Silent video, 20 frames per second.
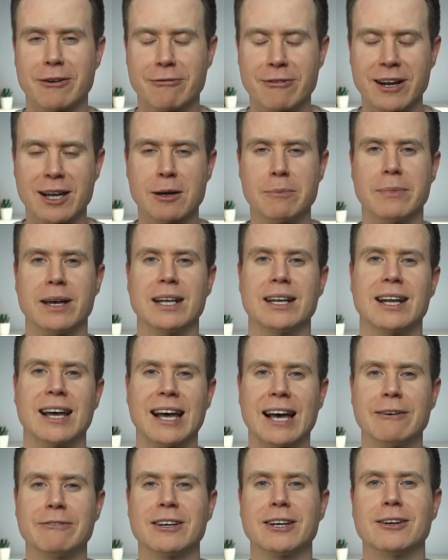I recommend
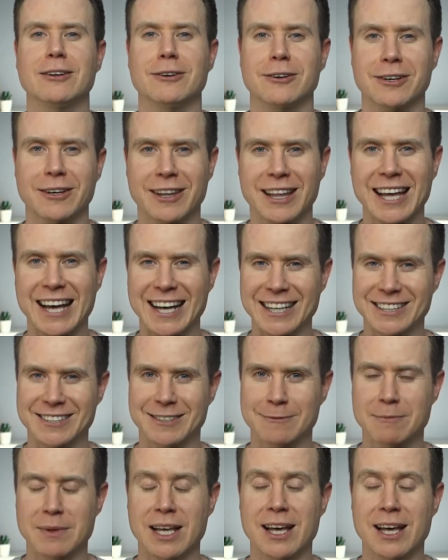having a look at that.